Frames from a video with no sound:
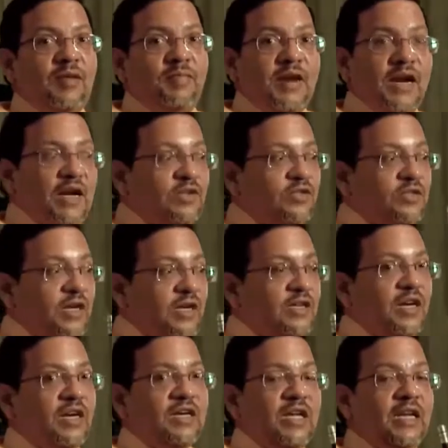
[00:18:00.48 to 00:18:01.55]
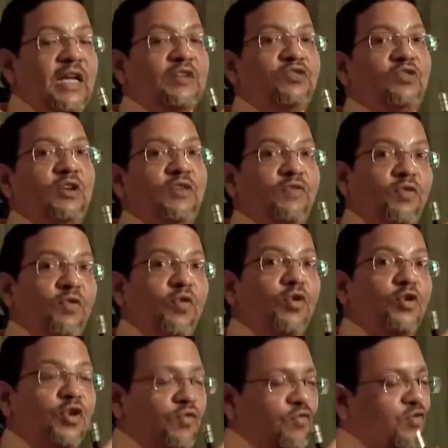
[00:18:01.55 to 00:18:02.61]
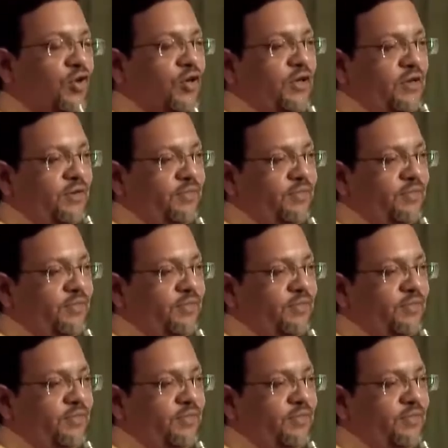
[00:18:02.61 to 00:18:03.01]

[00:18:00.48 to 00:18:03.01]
the planet Saturn can actually float on water.